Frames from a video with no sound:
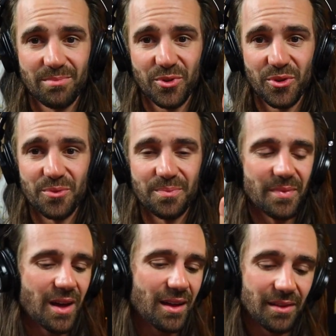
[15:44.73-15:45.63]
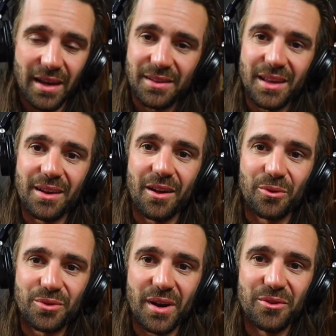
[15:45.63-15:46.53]
Soon. Like I said, I'll
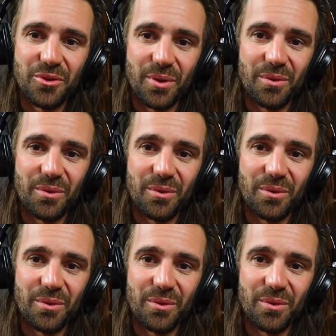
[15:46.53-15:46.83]
try and do